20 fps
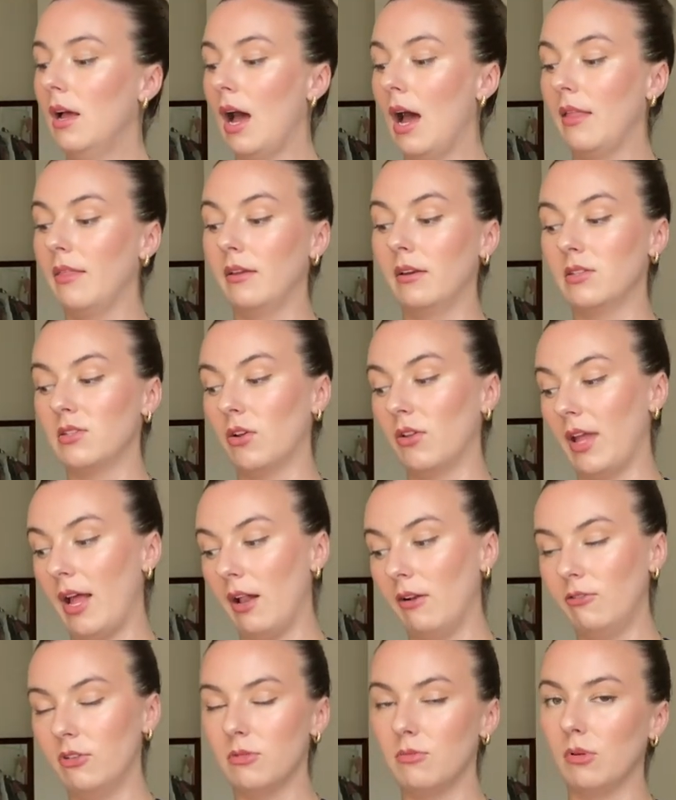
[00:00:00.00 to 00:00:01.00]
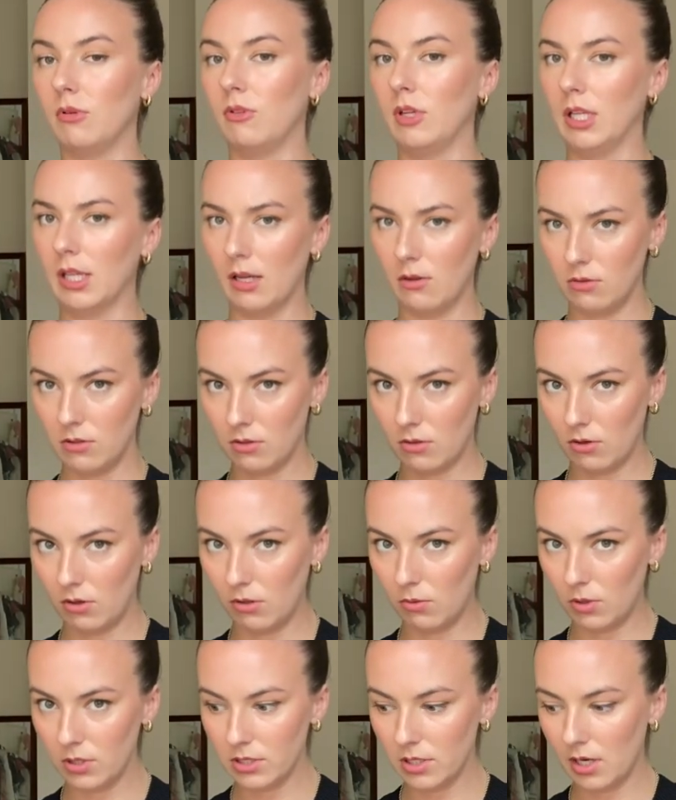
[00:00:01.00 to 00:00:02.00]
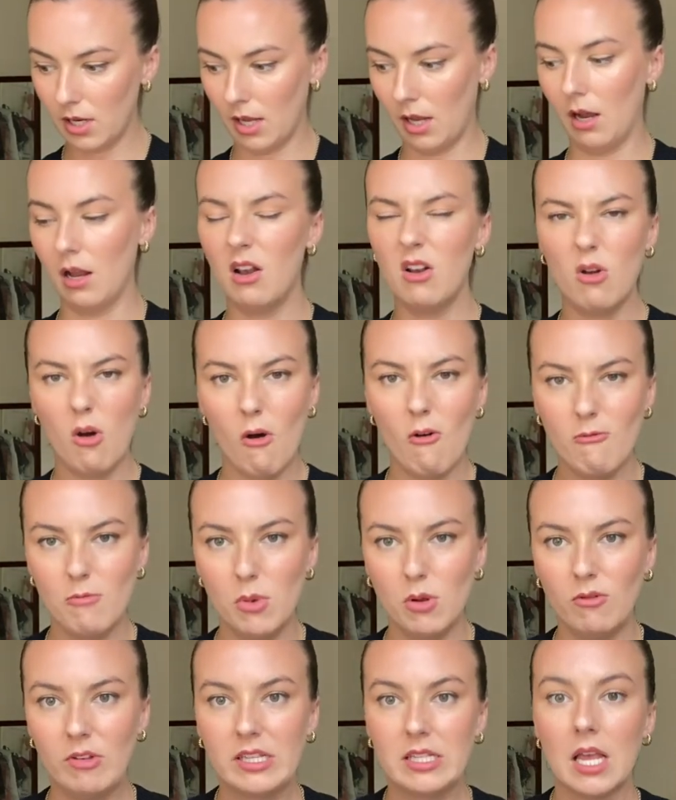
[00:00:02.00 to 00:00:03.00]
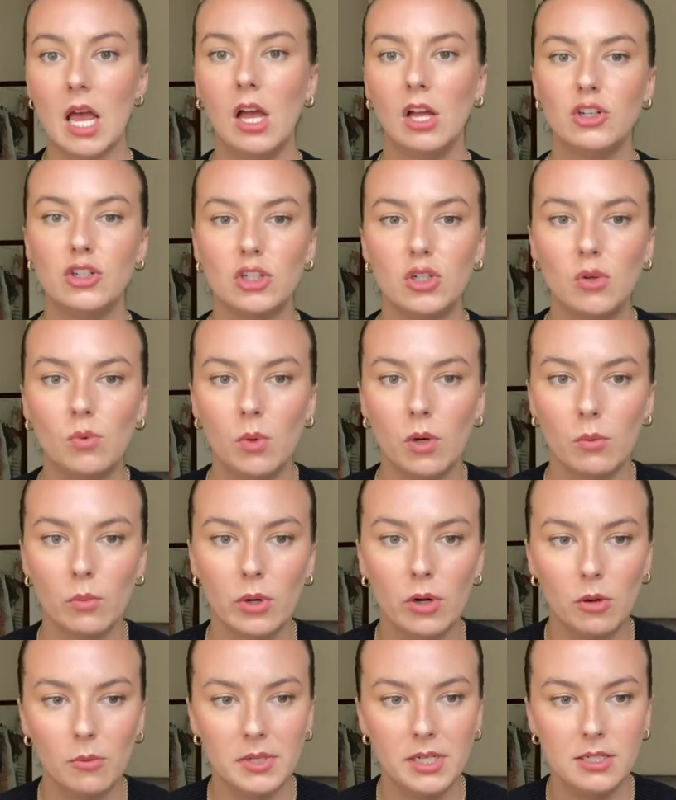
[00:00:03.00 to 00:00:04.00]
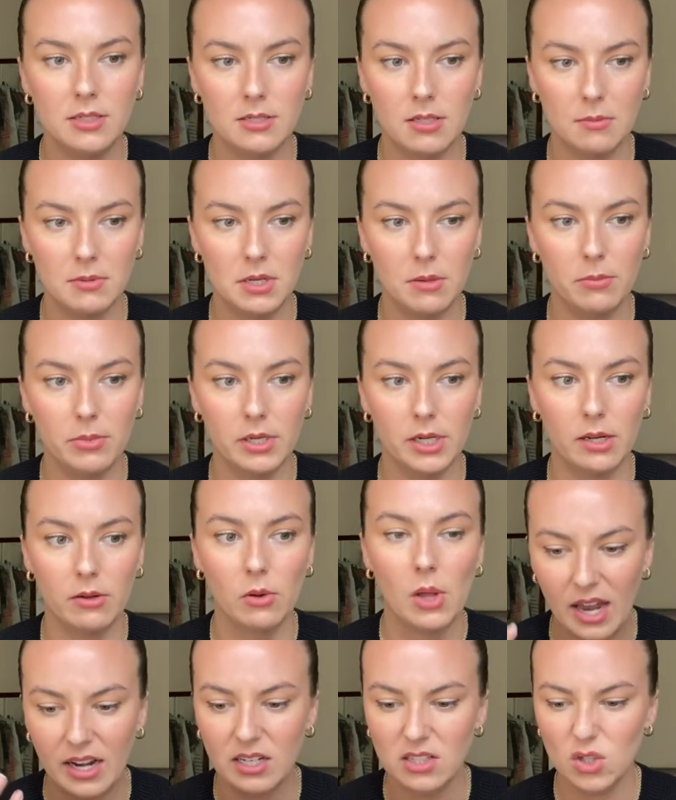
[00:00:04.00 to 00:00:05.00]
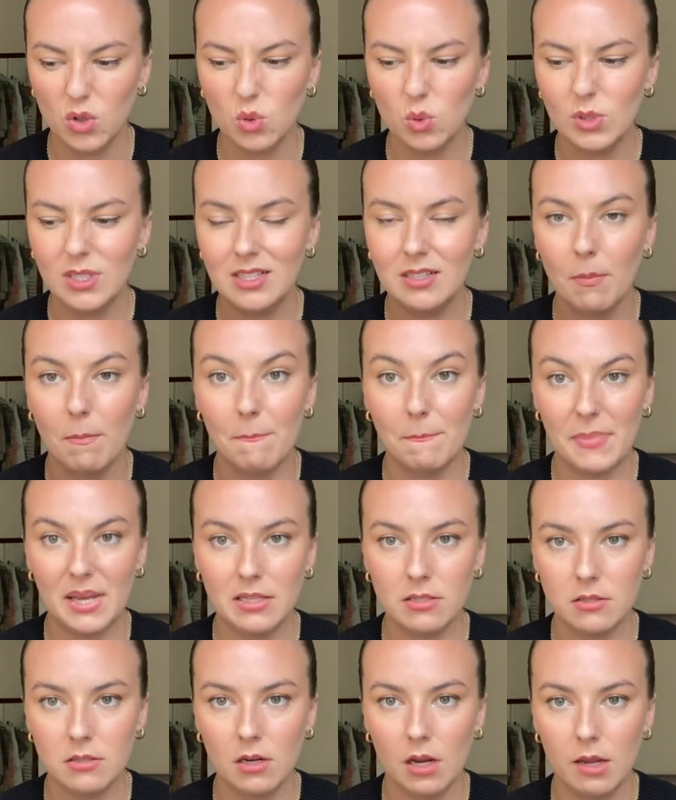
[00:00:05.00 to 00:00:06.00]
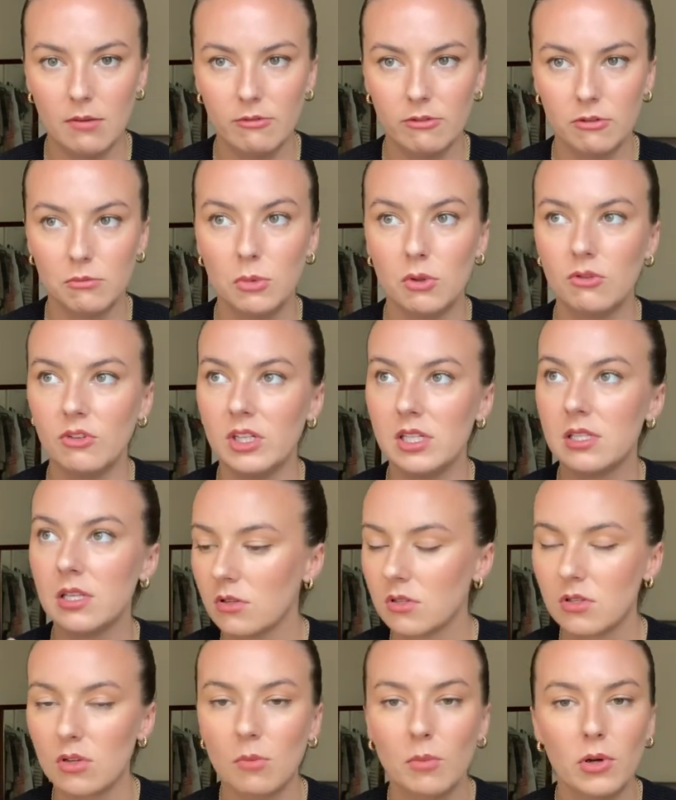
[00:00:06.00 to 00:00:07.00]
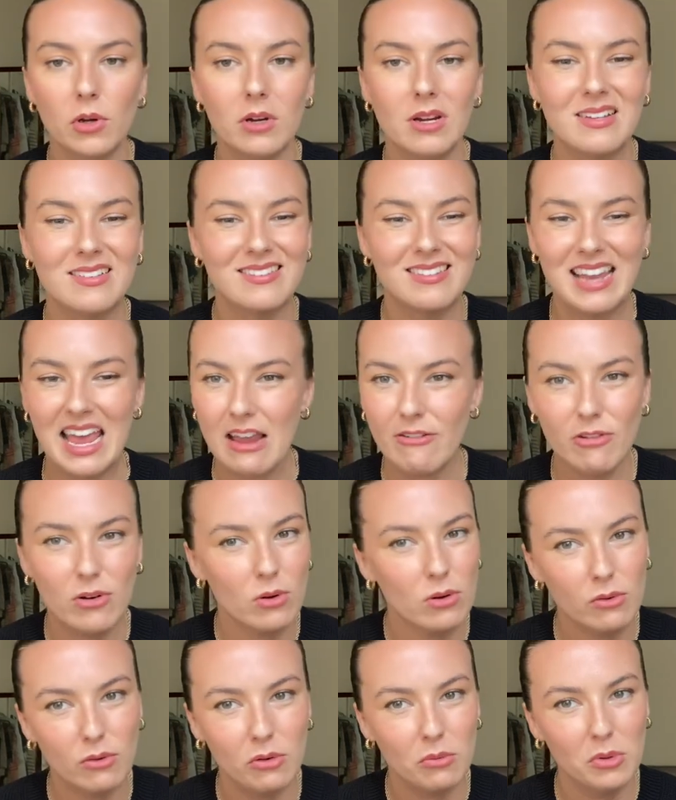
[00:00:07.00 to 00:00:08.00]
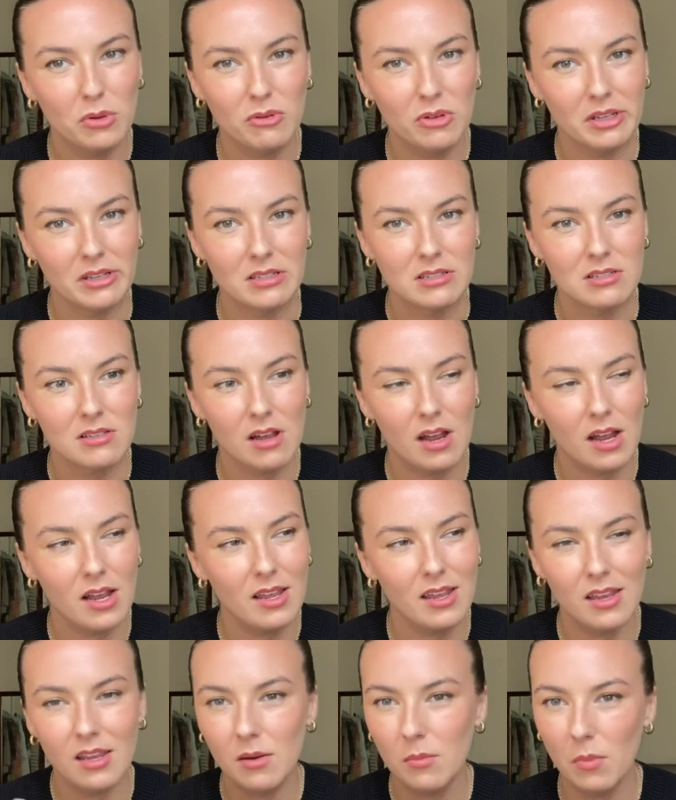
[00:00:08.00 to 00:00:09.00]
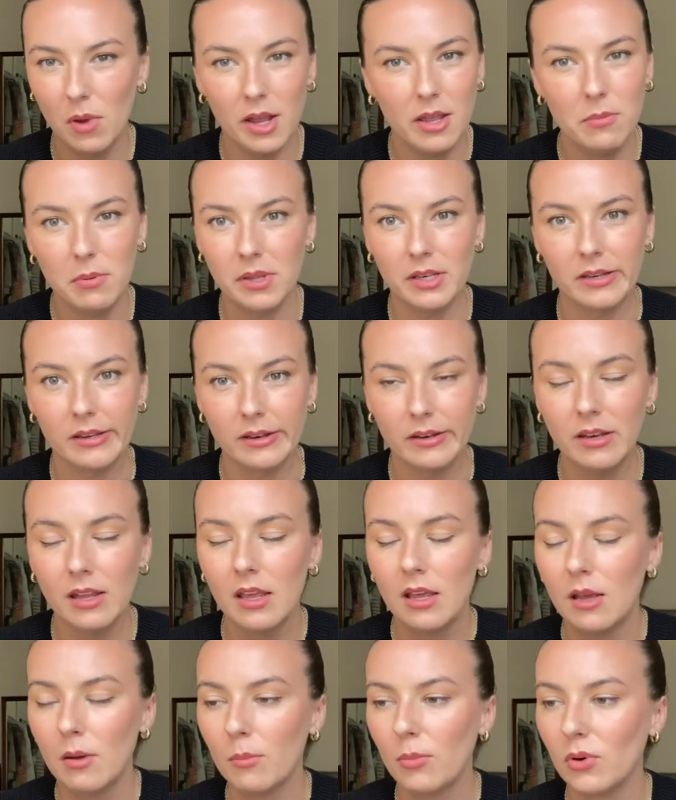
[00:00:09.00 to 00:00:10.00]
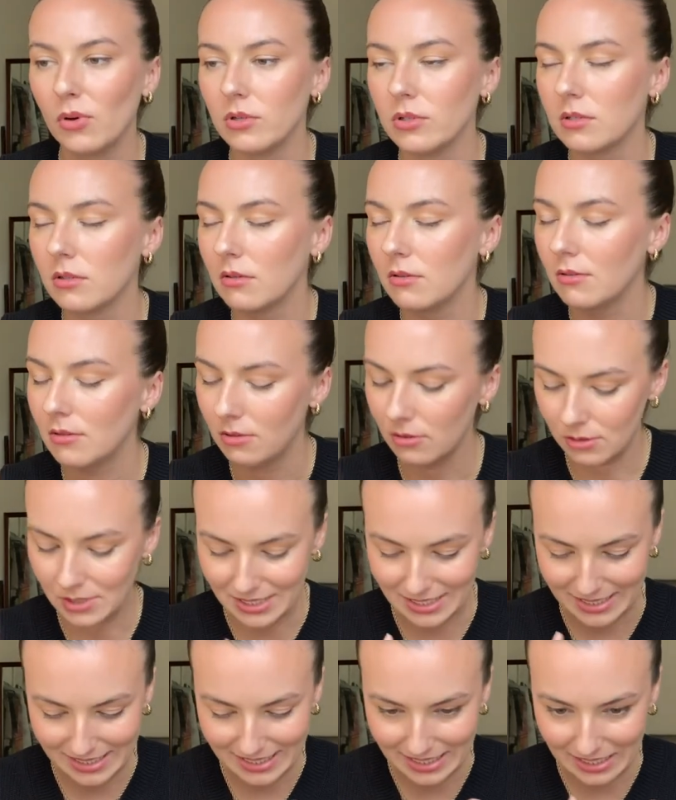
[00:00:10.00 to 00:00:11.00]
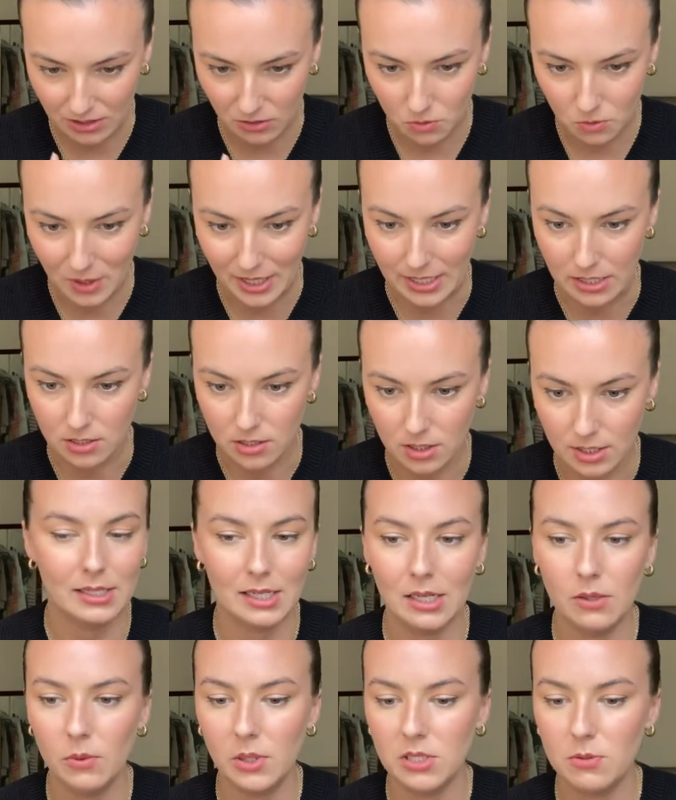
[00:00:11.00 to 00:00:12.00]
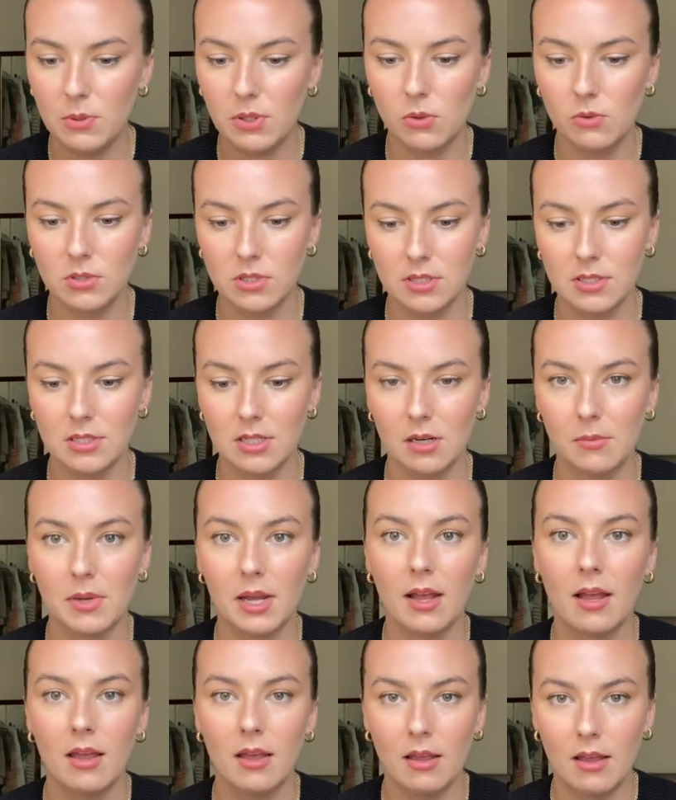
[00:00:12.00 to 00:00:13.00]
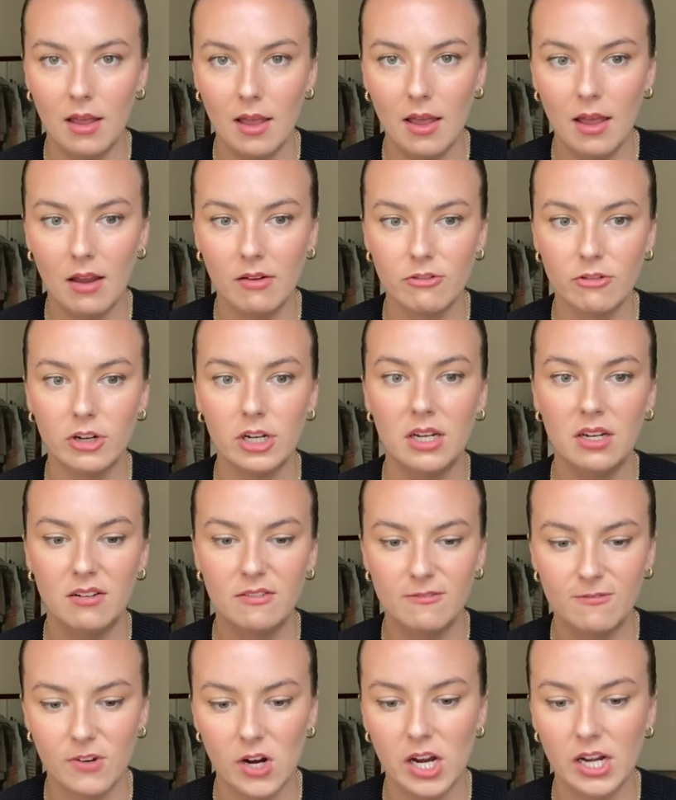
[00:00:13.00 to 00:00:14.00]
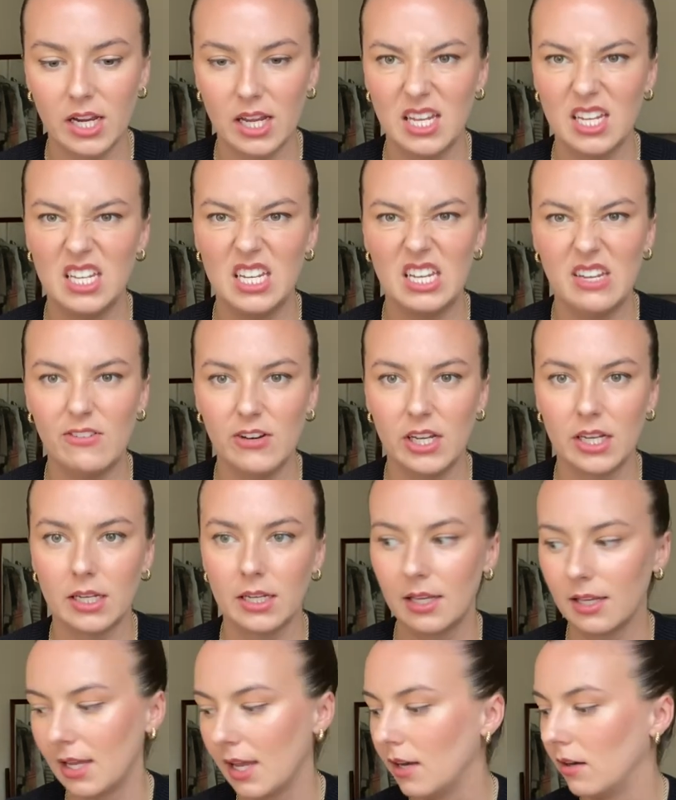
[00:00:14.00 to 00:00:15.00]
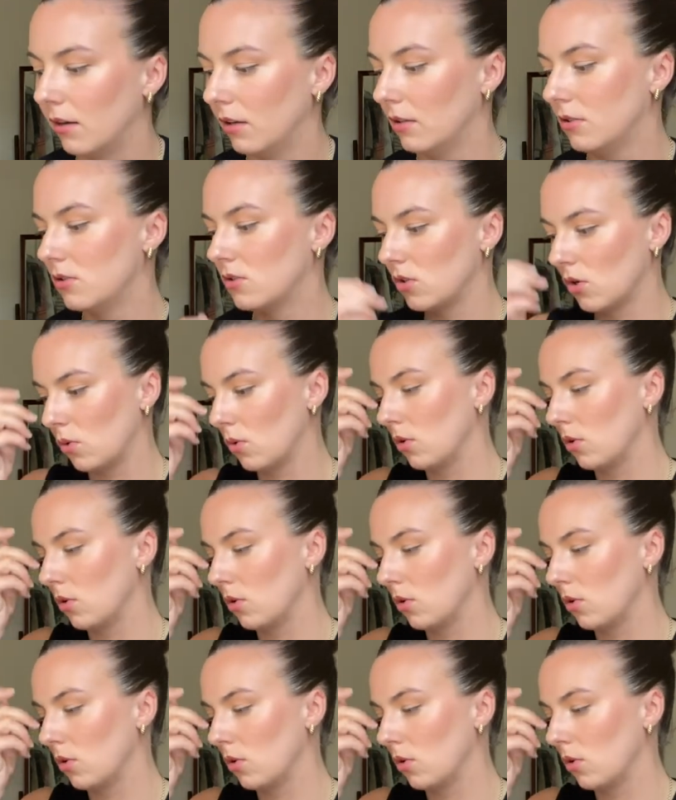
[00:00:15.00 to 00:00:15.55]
And then I saw the Elvis movie. That was good, wasn't it? I love movies. Do you know what? We're coming into September now and it's always the best time for movies. Summer is never good for movies, in my opinion, but oh, I can't wait. I can't wait to be going to the cinema every Friday evening again. So